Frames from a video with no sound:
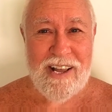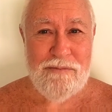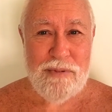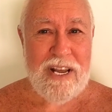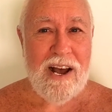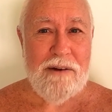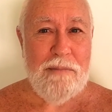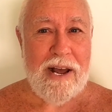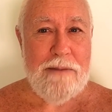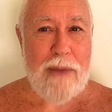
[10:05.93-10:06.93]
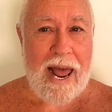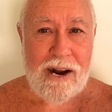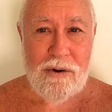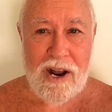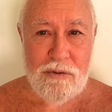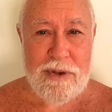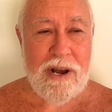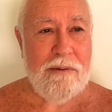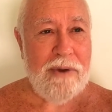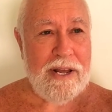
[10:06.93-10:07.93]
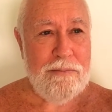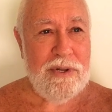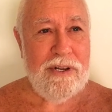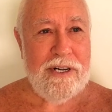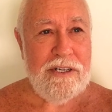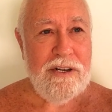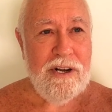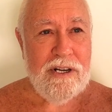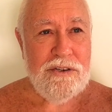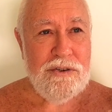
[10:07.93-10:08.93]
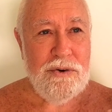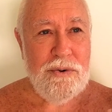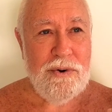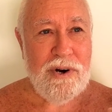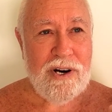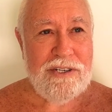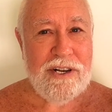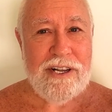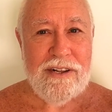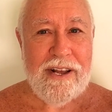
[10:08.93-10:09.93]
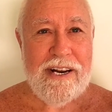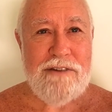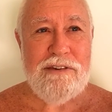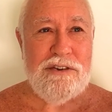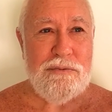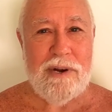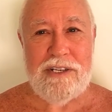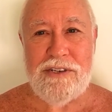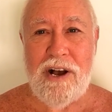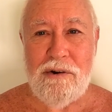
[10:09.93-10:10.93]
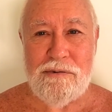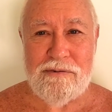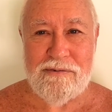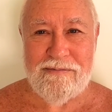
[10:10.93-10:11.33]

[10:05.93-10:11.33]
beyond my background, beyond my ability to articulate even to myself.